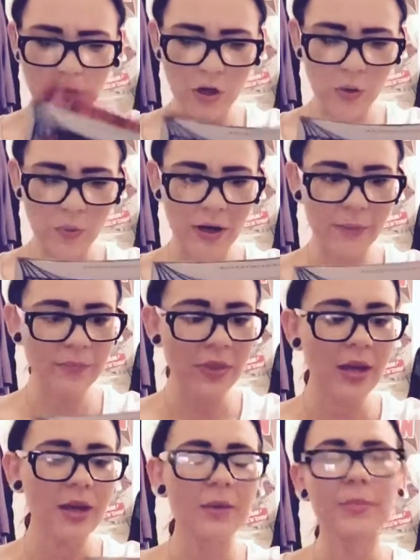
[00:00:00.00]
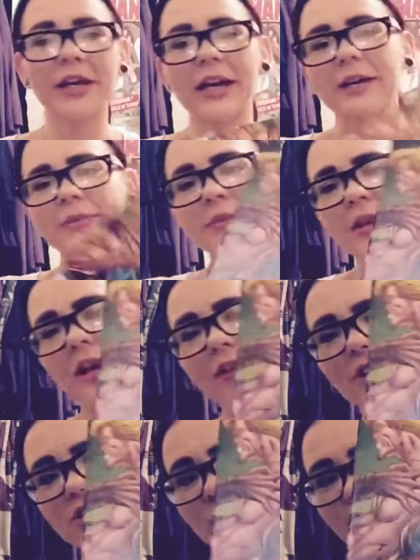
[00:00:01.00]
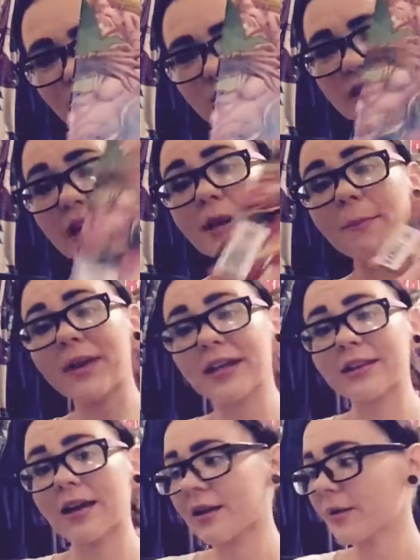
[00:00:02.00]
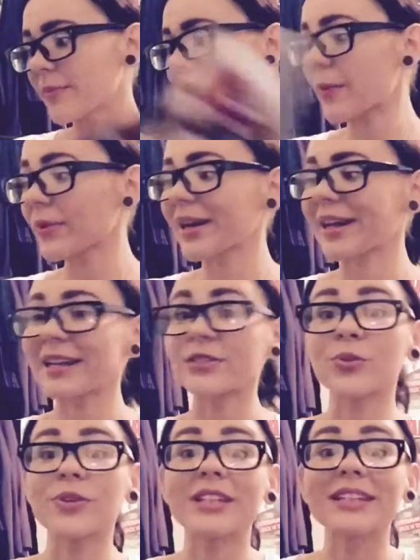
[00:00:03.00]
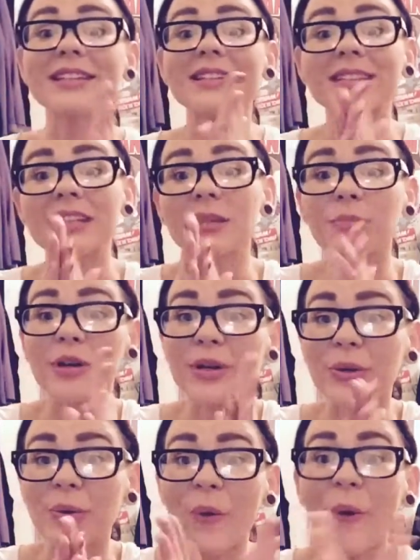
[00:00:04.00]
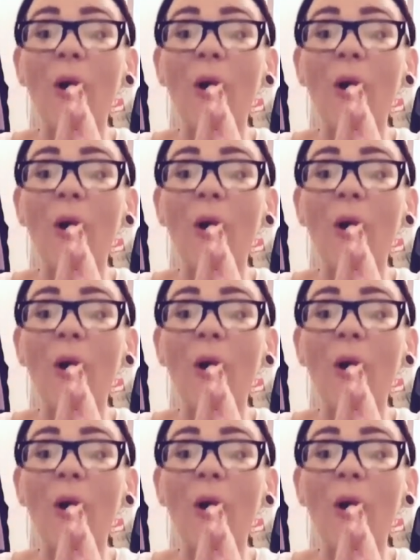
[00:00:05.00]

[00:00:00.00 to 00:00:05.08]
Oh, well. But yeah, Avengers First Sign, pick that up. Now we're going to get to the DC bundle.